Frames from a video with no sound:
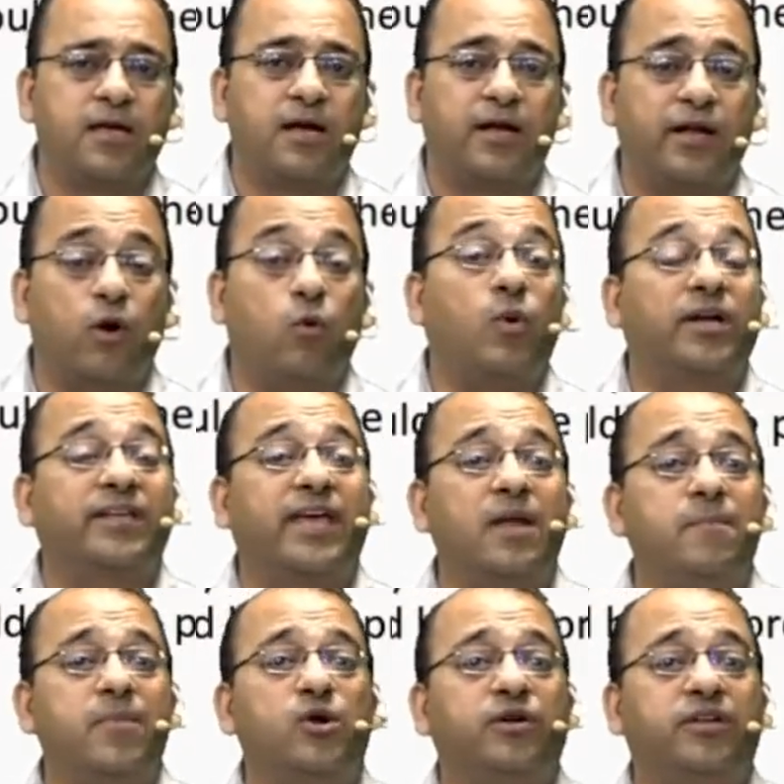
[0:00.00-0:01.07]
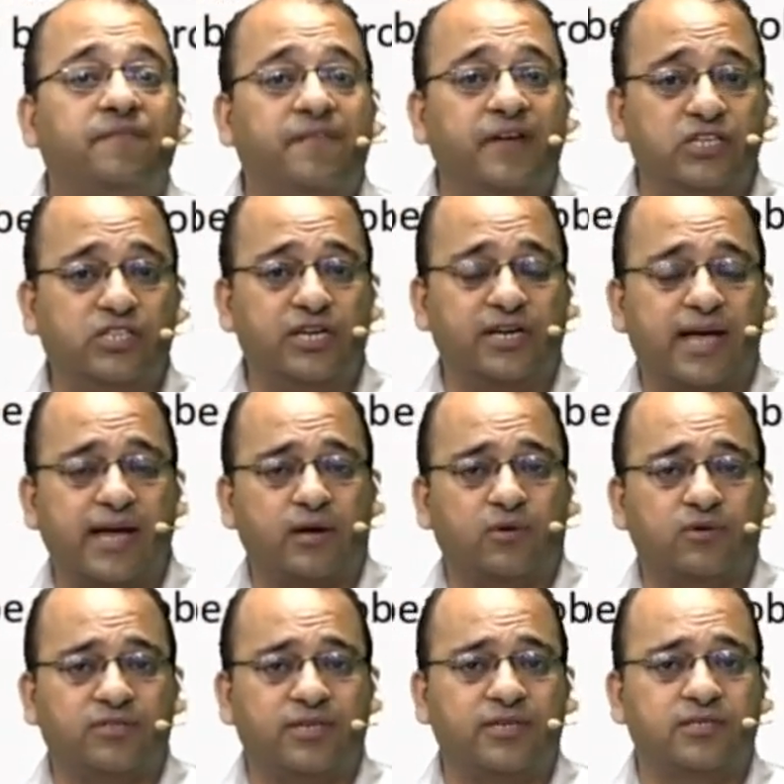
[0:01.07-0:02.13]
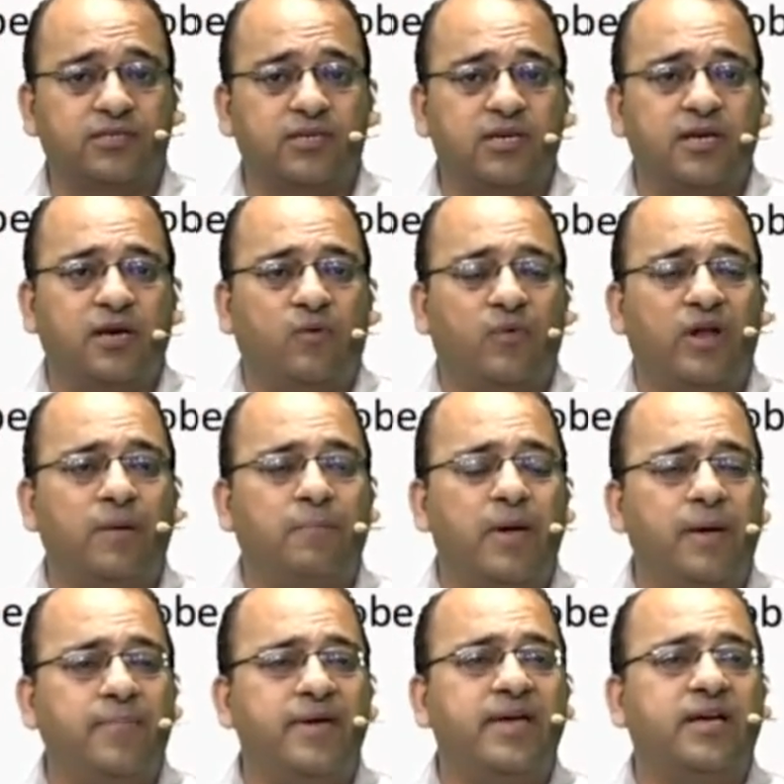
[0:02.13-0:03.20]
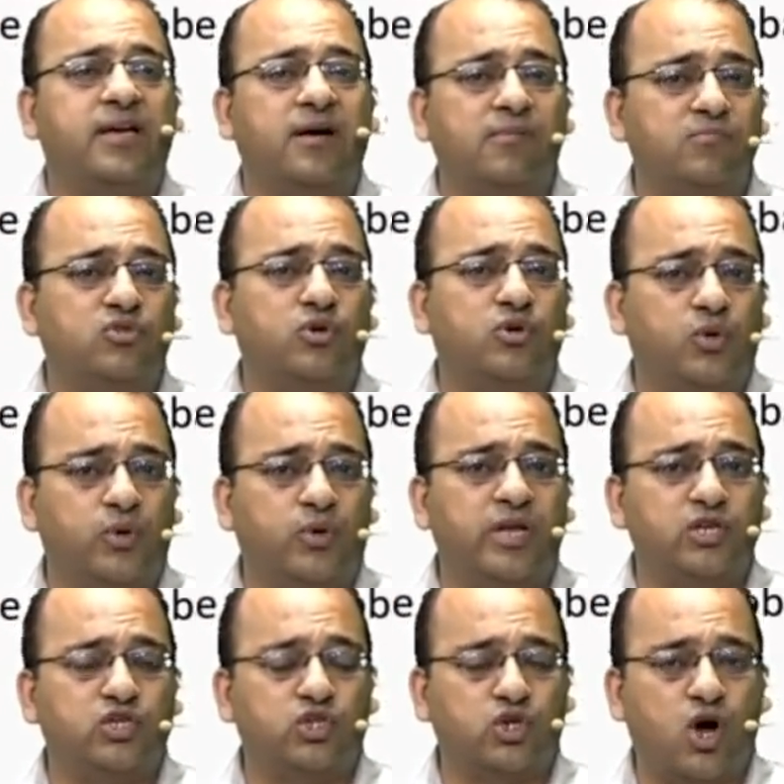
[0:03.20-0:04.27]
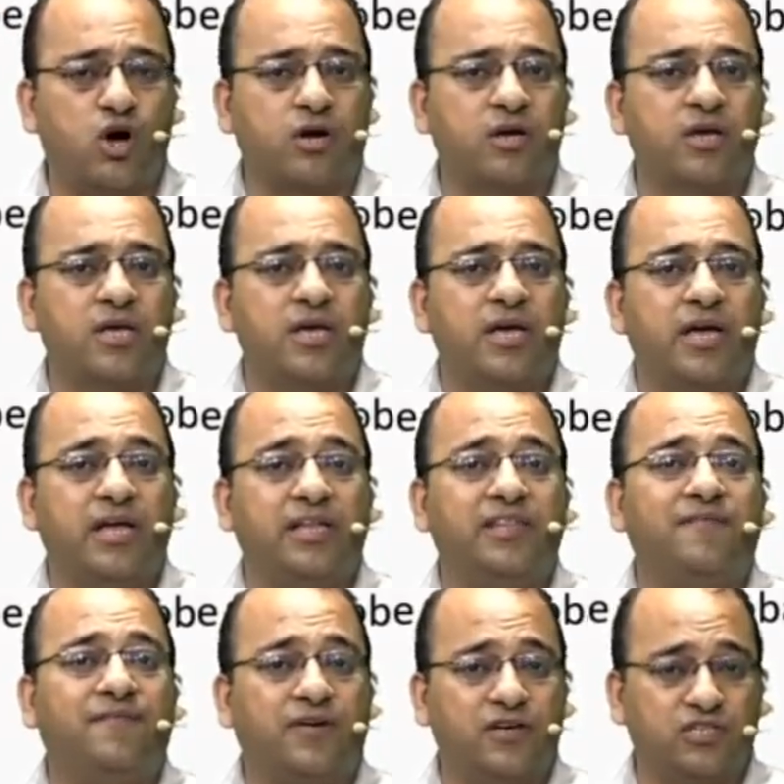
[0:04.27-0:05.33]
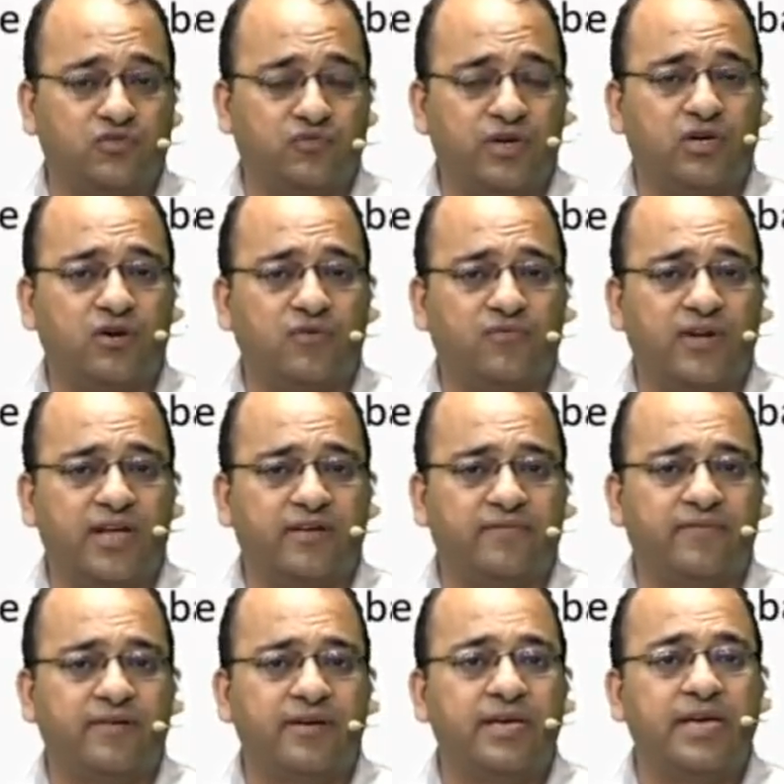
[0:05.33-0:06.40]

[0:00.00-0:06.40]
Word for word: Now, what can be your differential diagnosis when a baby comes to you in shock in the first week of life?